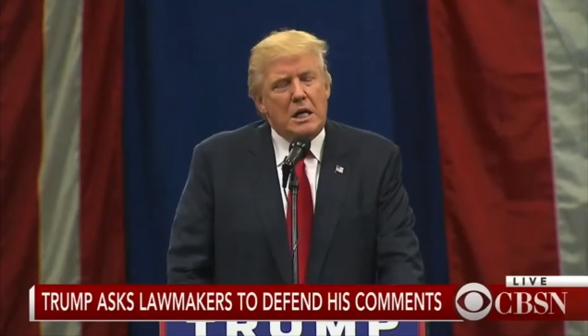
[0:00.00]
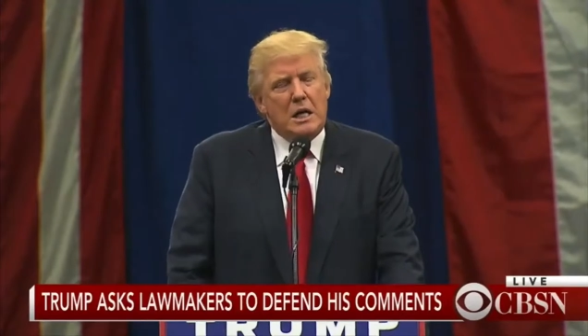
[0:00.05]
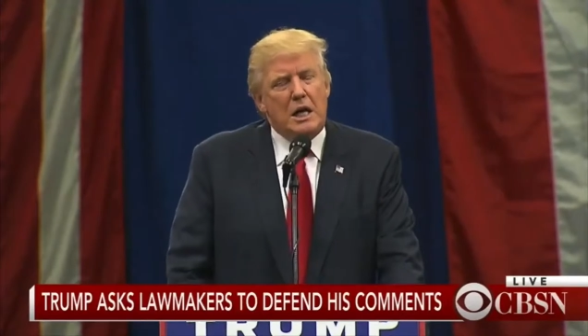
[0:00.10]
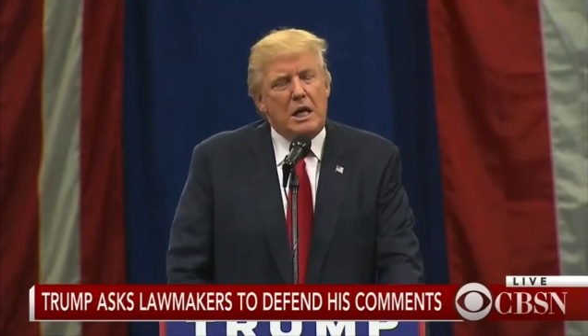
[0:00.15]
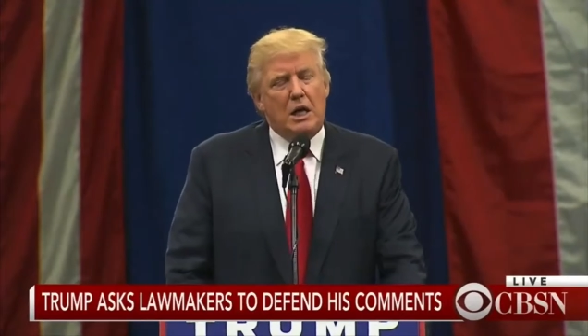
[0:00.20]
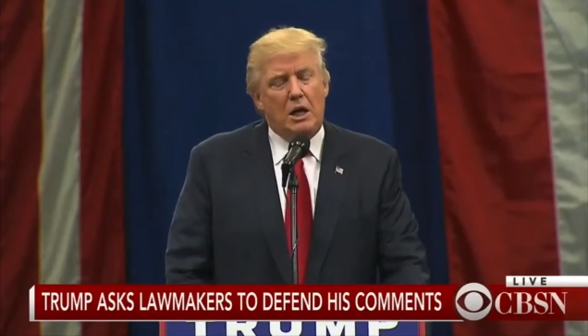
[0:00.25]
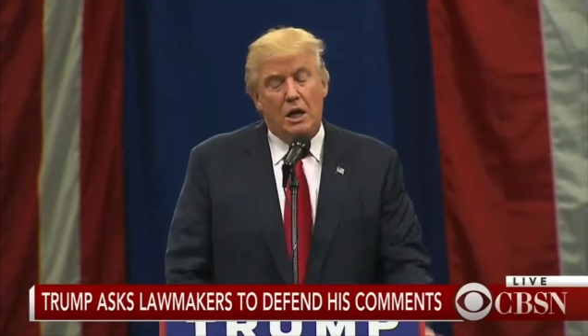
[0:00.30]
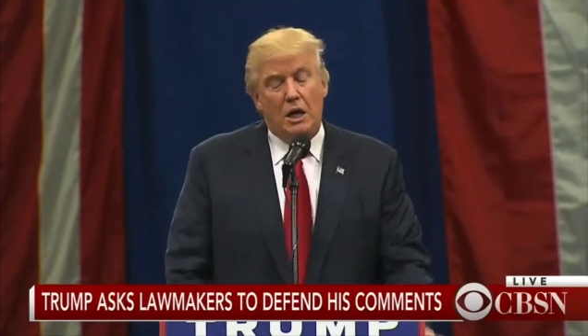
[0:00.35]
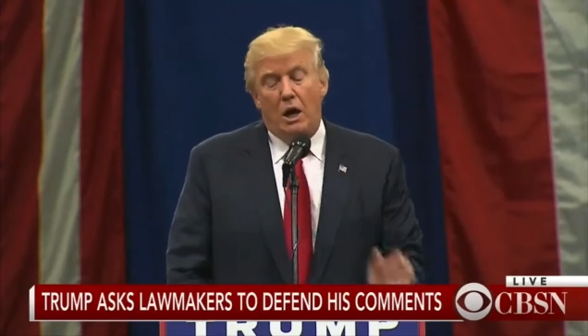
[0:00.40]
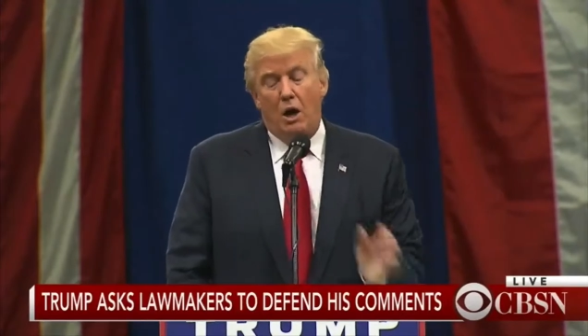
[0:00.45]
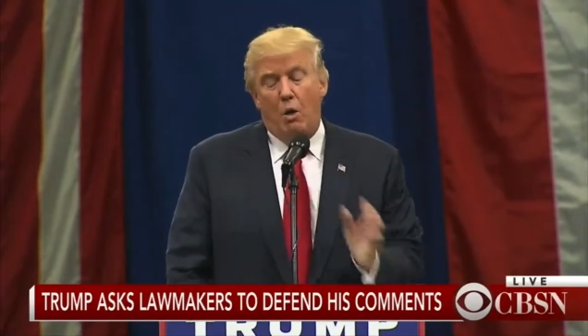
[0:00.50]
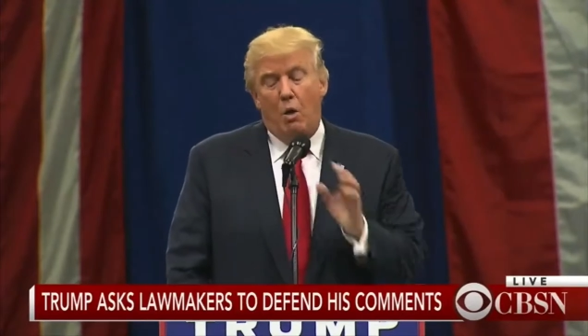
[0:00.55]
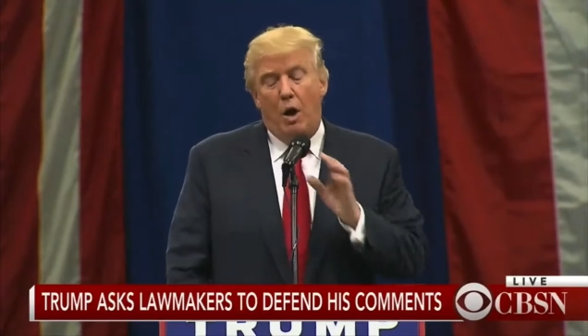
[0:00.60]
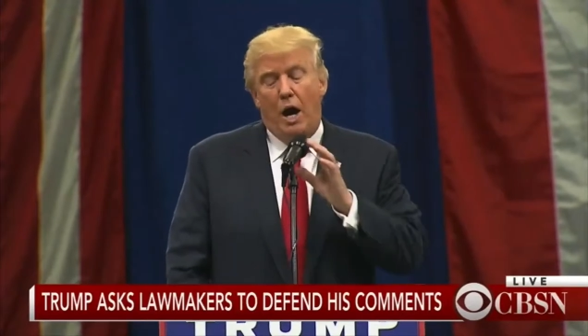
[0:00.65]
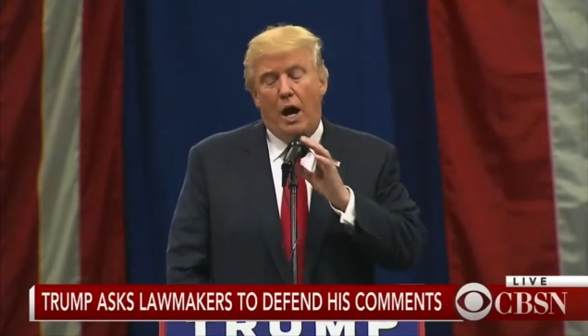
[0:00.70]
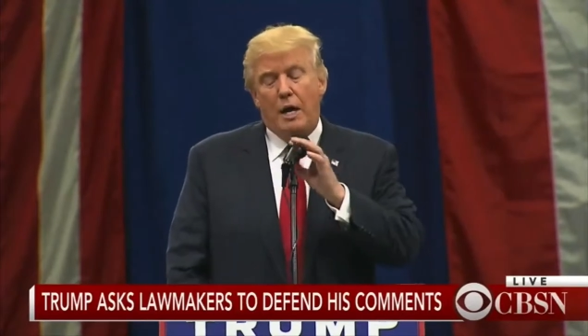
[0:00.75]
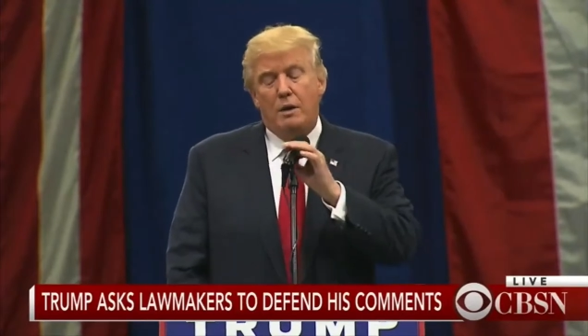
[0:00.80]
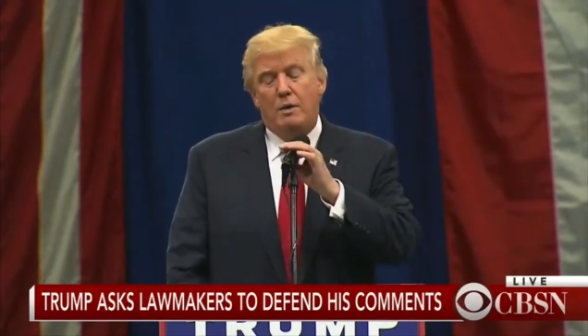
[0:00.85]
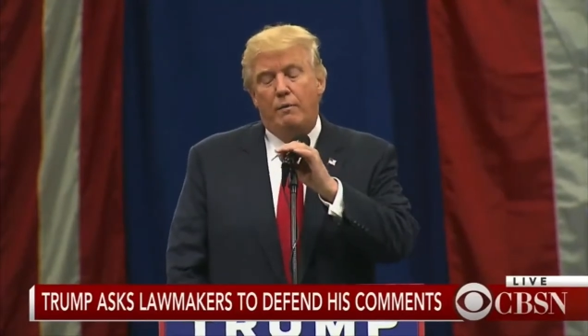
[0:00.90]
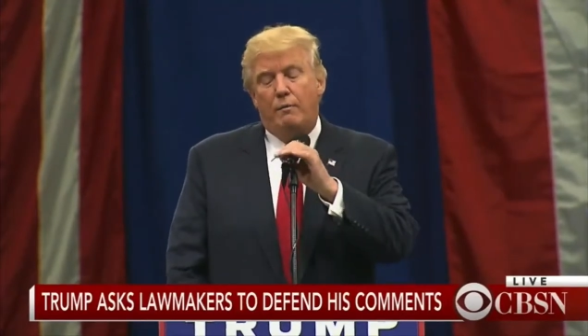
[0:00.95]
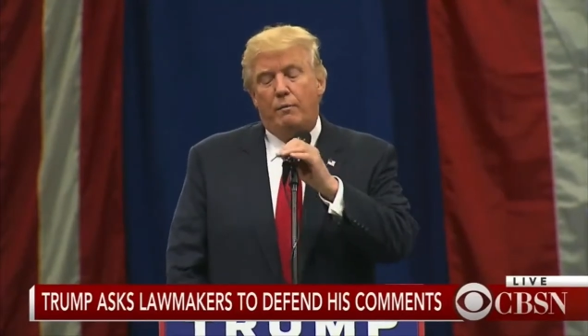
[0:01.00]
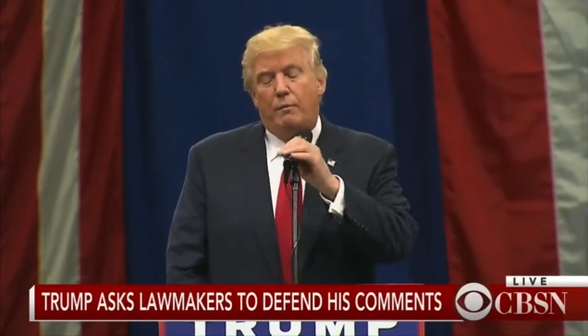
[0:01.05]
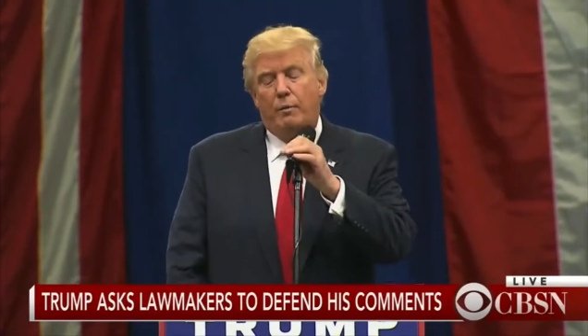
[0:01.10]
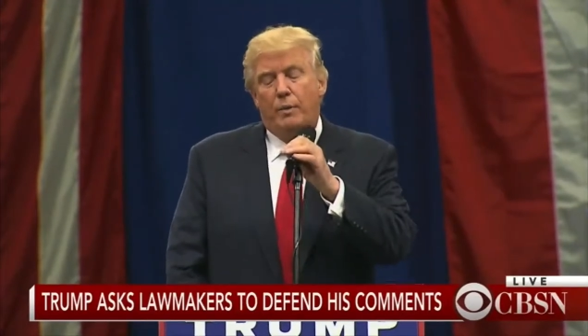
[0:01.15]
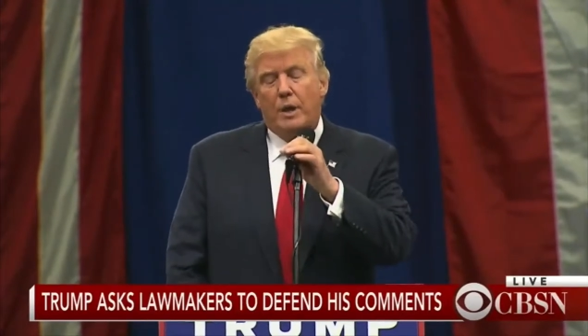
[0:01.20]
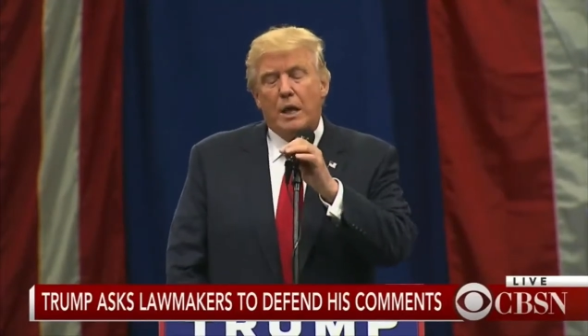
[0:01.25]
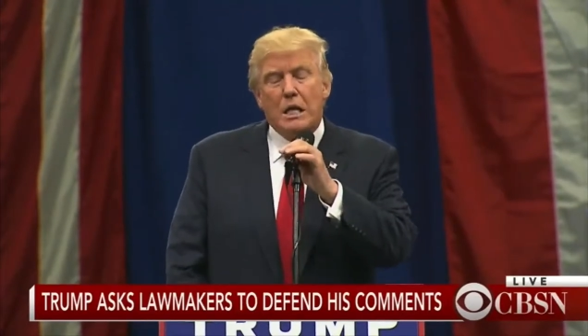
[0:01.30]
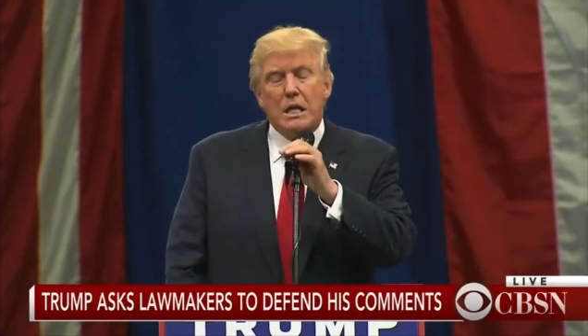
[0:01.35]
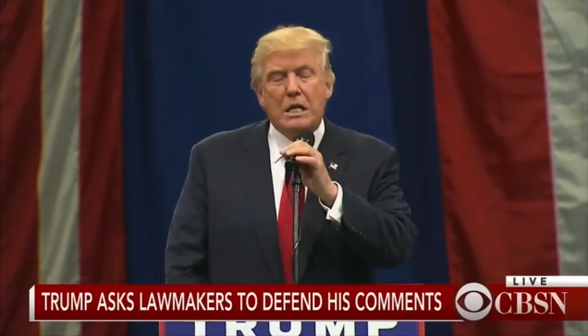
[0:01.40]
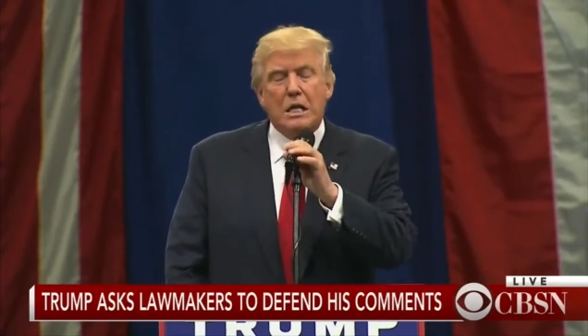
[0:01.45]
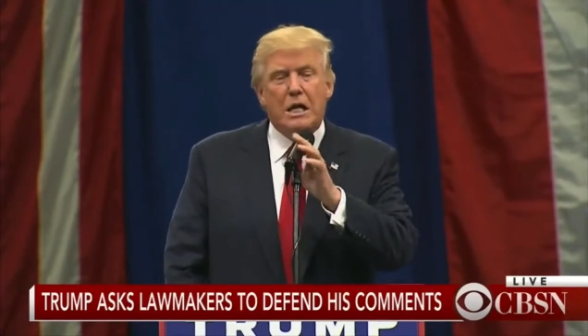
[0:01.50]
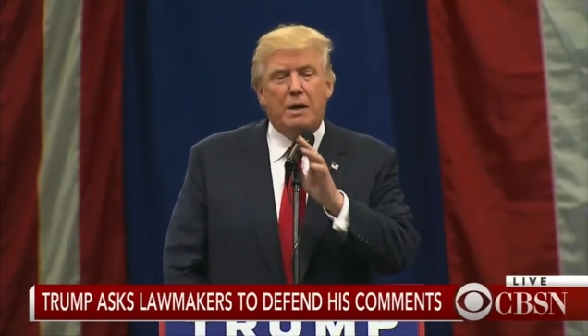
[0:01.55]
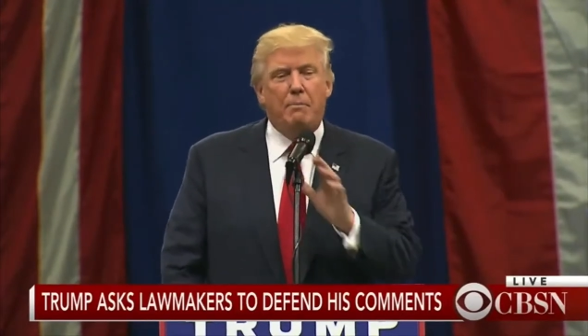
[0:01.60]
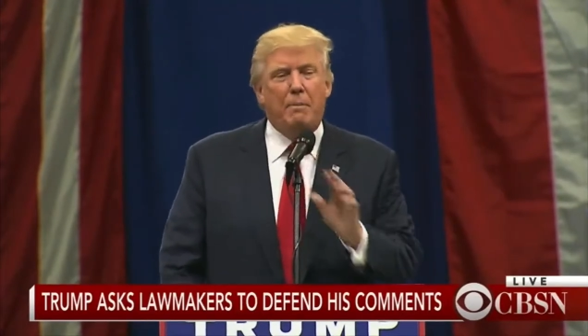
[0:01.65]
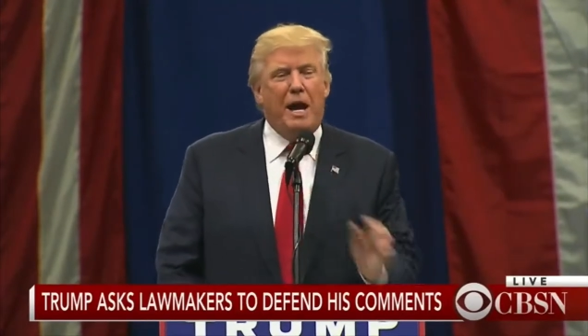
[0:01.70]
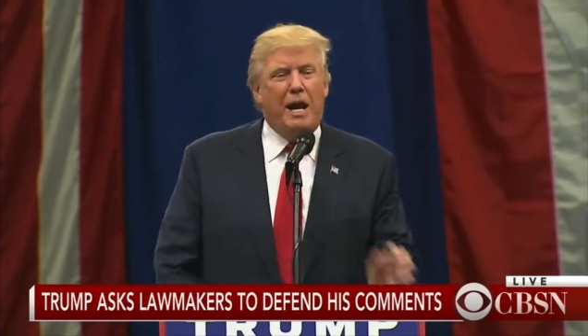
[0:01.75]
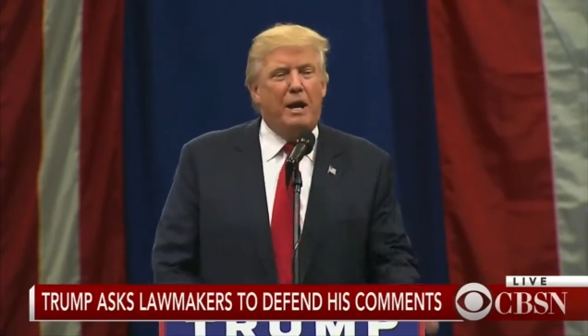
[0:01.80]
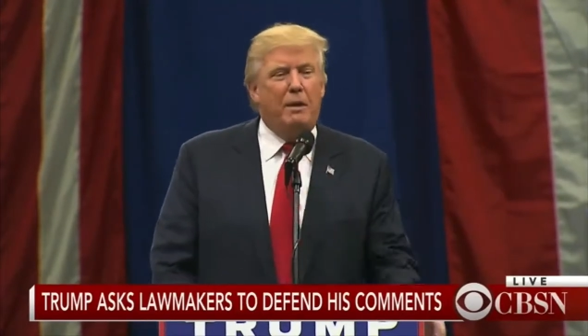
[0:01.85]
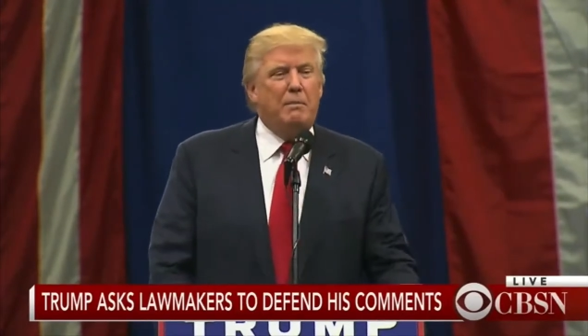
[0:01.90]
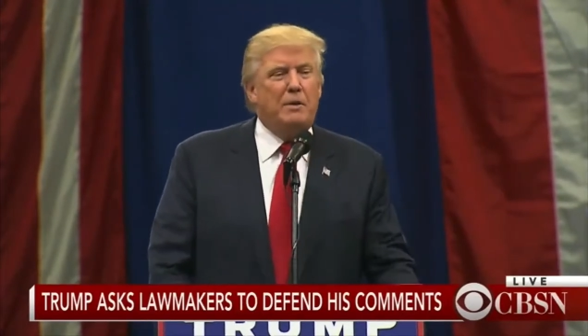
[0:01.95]
He, you know what? He
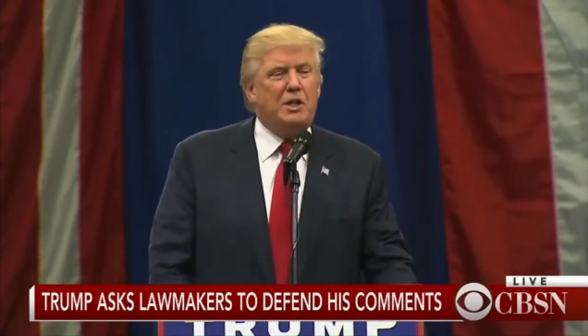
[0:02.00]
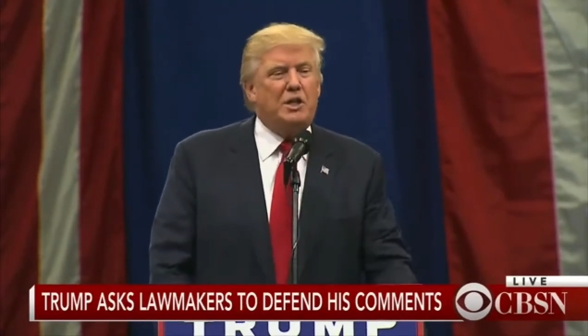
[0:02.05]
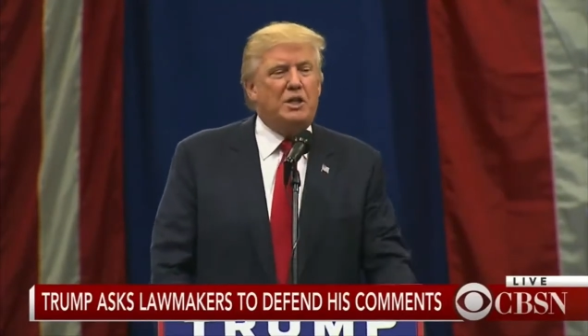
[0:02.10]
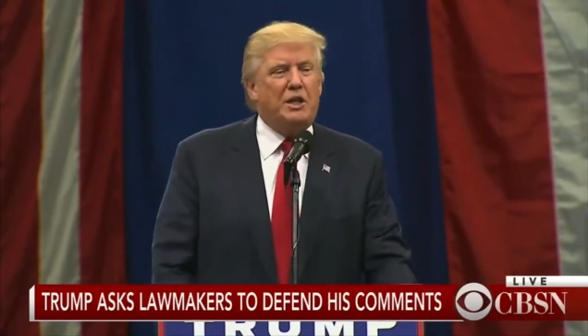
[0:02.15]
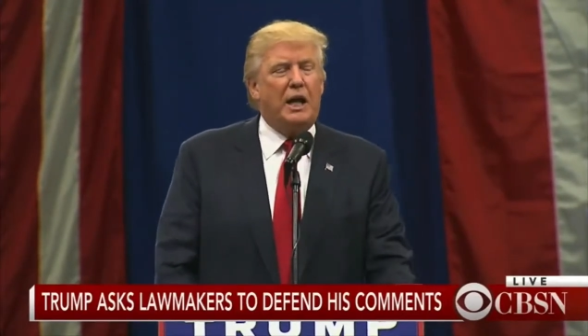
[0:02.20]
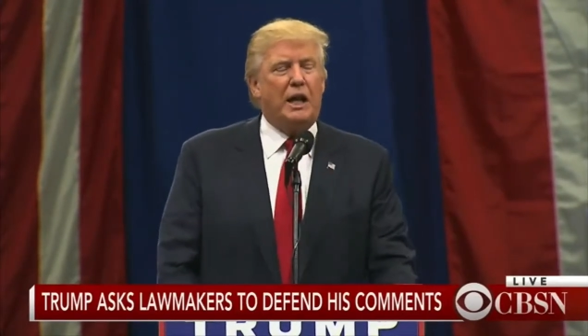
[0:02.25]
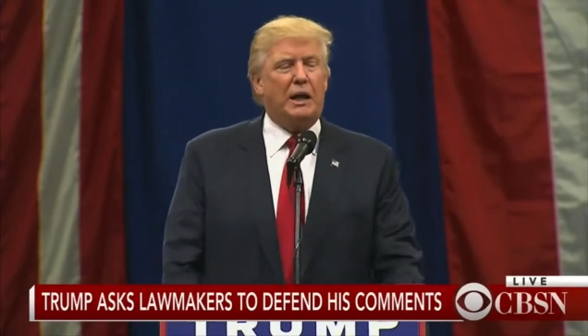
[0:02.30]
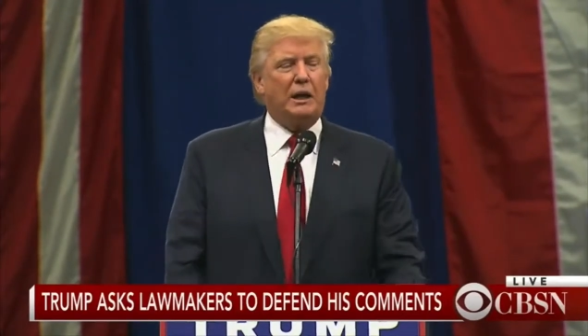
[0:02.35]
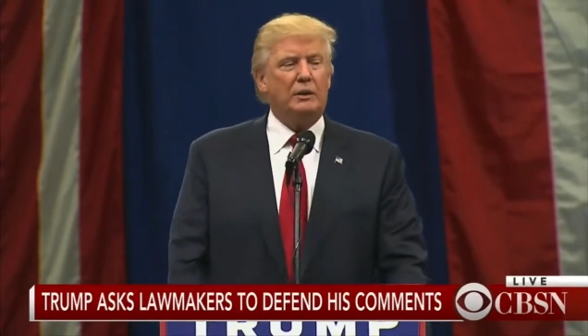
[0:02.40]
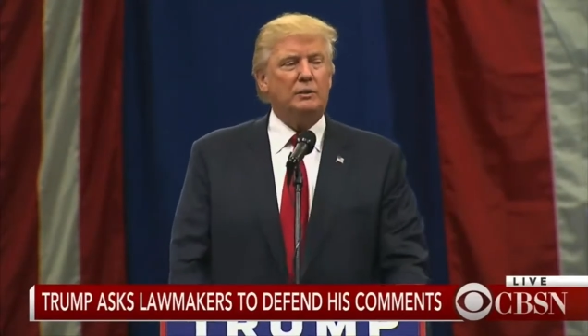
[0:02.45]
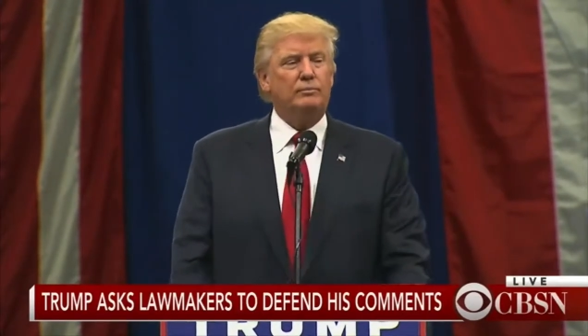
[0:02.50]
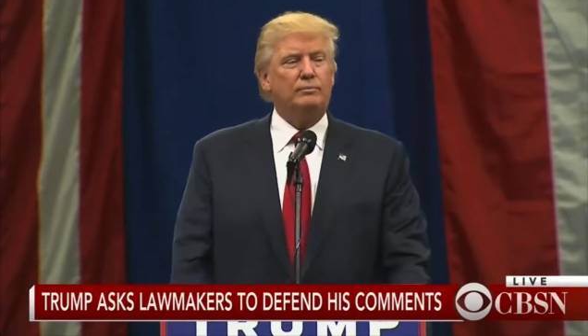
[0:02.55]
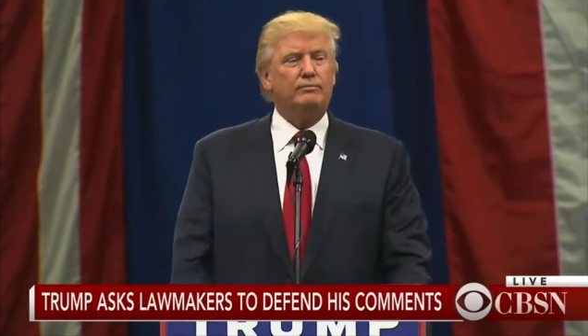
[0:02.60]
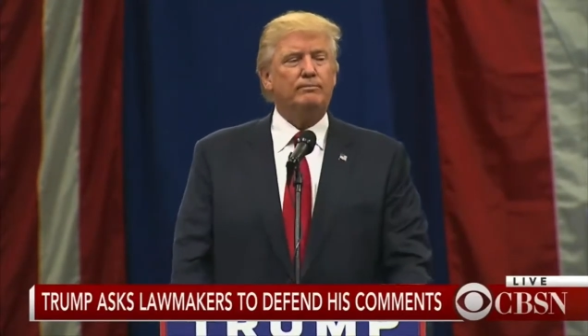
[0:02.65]
made a mistake.